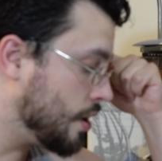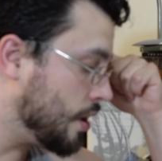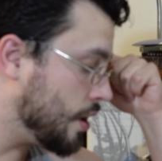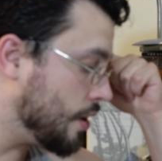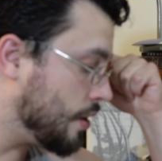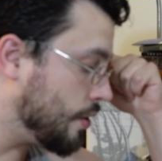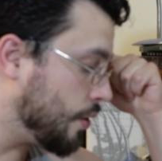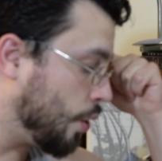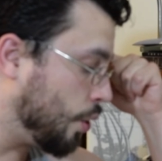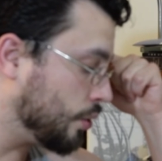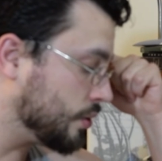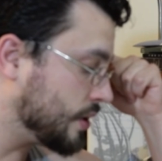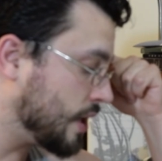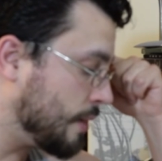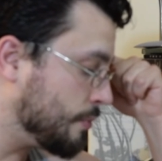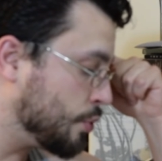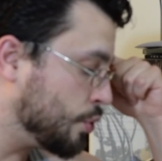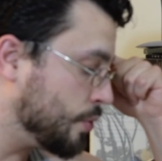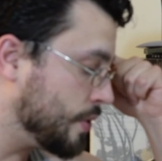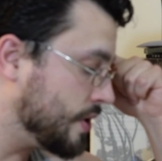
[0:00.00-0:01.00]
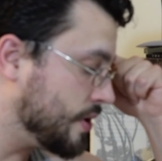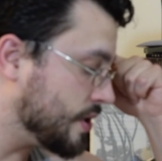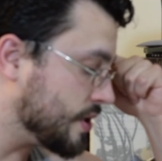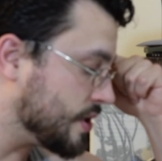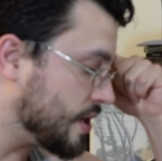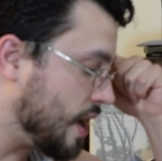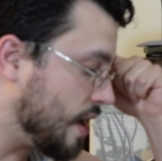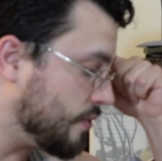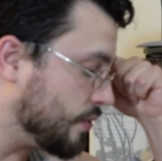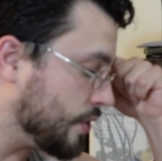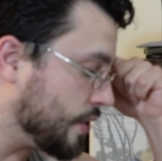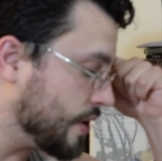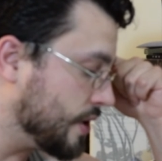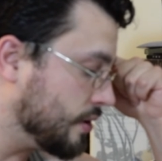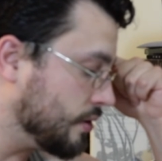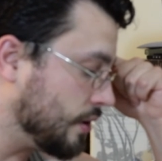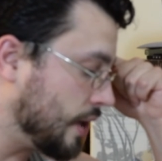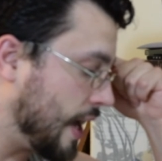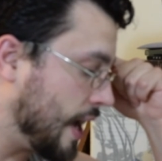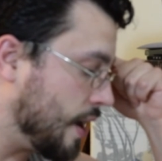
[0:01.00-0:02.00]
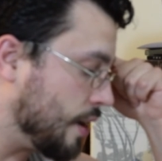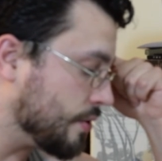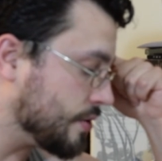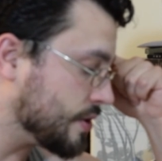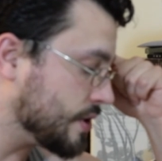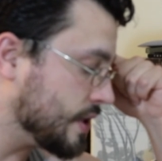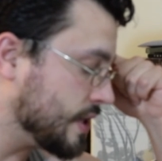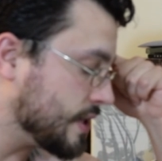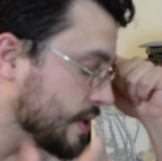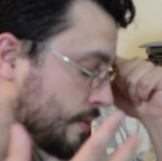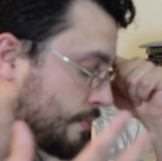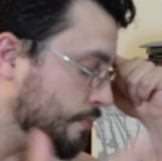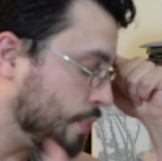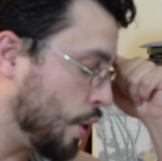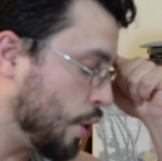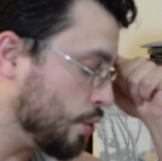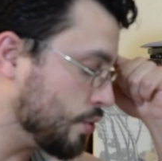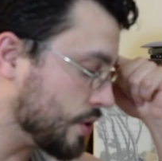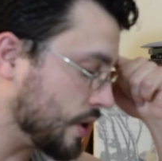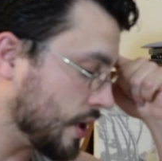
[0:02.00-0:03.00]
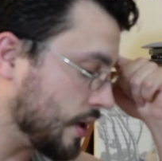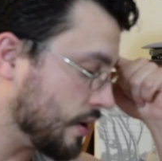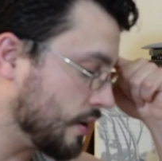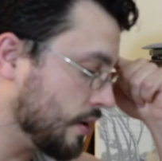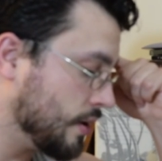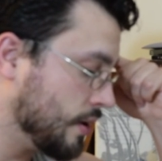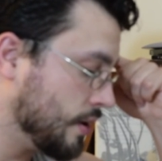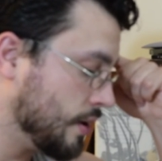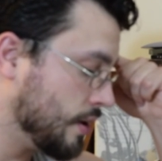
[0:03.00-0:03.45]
The whole time you read this novel, the Hill House is imposing.